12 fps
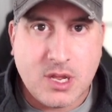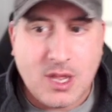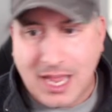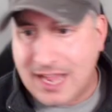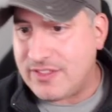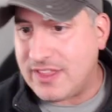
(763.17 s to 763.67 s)

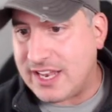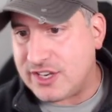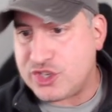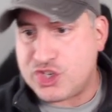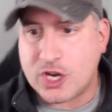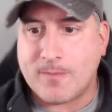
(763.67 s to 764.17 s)
and then
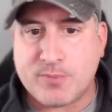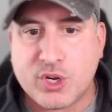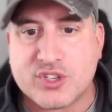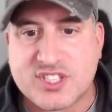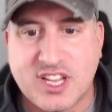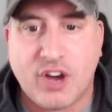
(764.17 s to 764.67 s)
jump
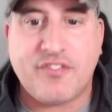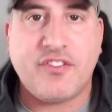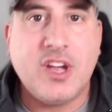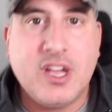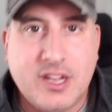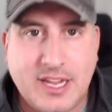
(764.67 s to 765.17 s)
yourself
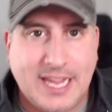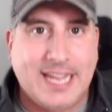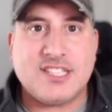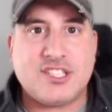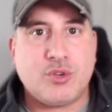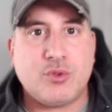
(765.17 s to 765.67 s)

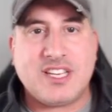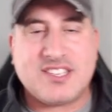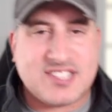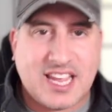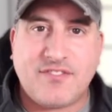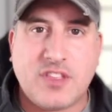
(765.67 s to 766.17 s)
into the
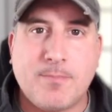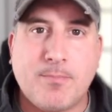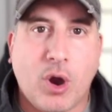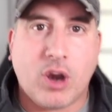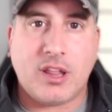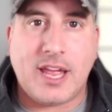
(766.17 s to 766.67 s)
safety
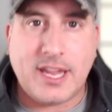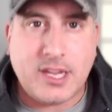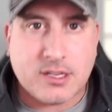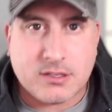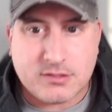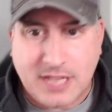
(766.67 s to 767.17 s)
parlay,
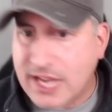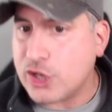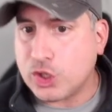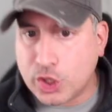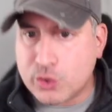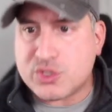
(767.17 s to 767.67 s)
yeah, you'll
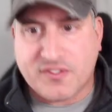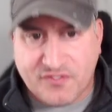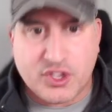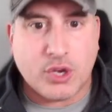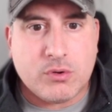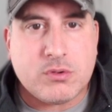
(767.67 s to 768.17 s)
lose a
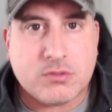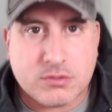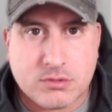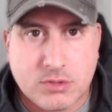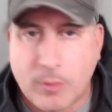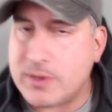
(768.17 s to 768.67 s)
few.
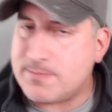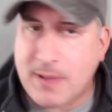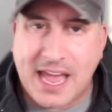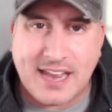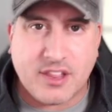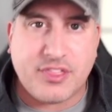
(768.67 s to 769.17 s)
Nobody's
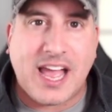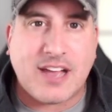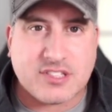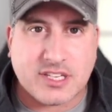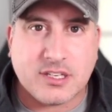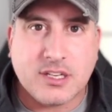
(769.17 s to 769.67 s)
batting
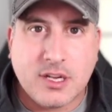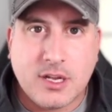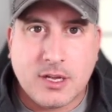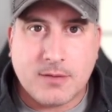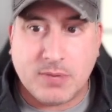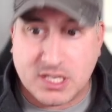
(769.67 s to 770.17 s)
1,000,
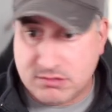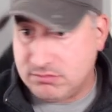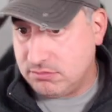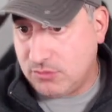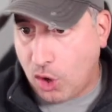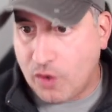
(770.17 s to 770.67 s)
but
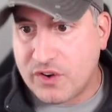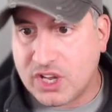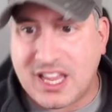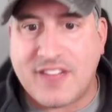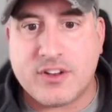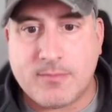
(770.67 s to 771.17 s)
over
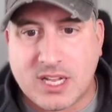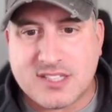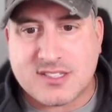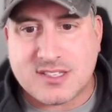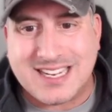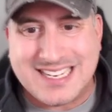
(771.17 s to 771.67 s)
11
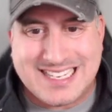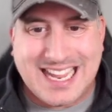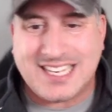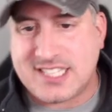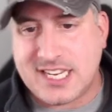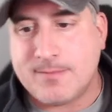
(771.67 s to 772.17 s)
months,
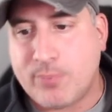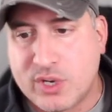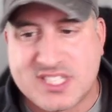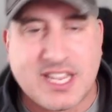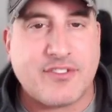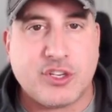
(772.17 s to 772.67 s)

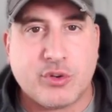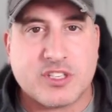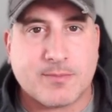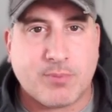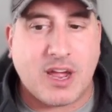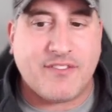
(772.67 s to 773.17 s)
19.7 units
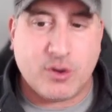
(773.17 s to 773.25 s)
of profit,